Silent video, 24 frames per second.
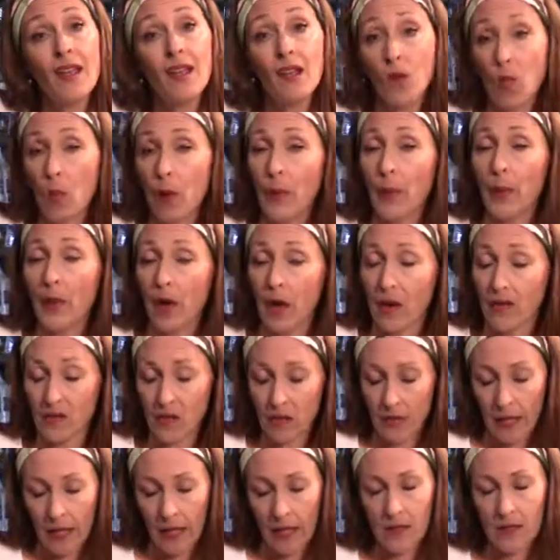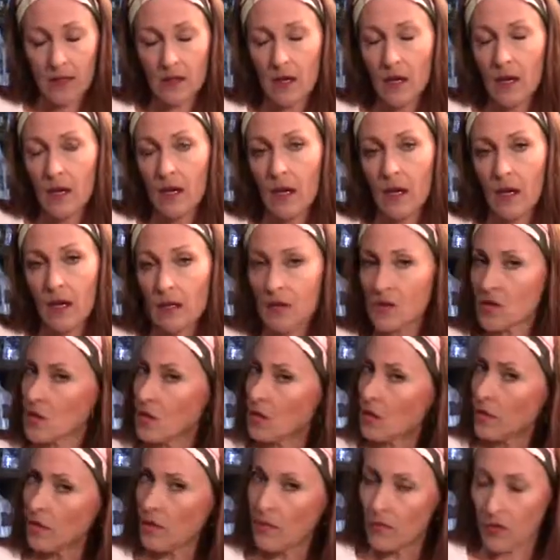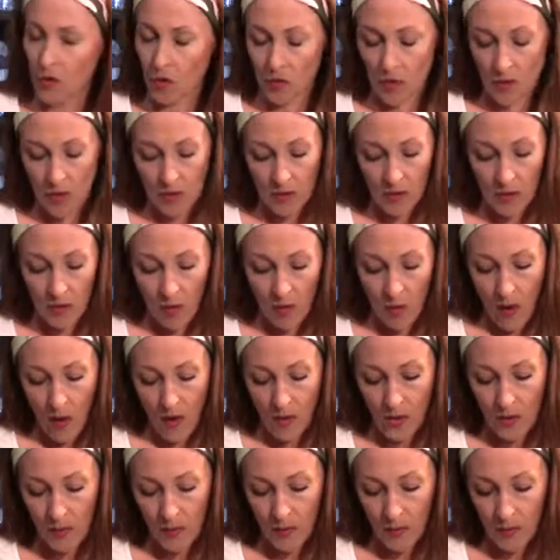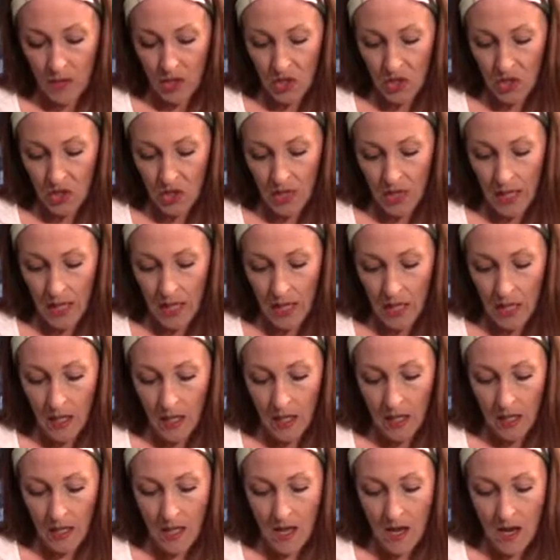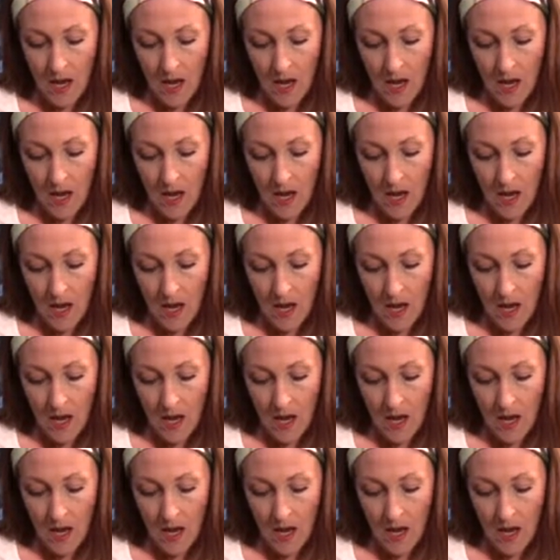wiping off their hands. So throw those in the washer as much as you can.